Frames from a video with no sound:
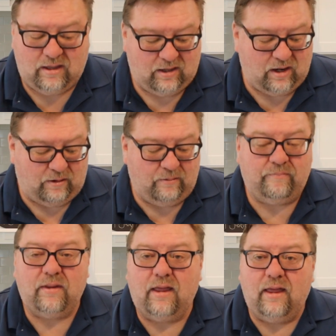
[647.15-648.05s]

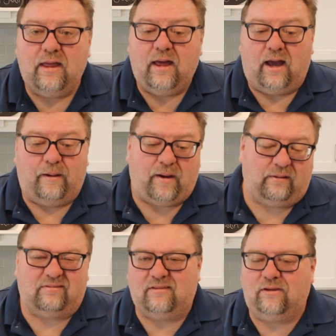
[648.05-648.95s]

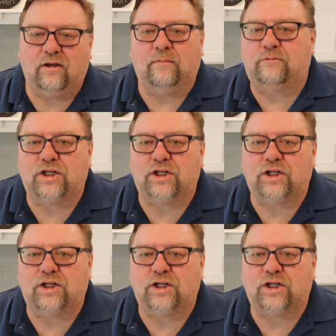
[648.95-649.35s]
you can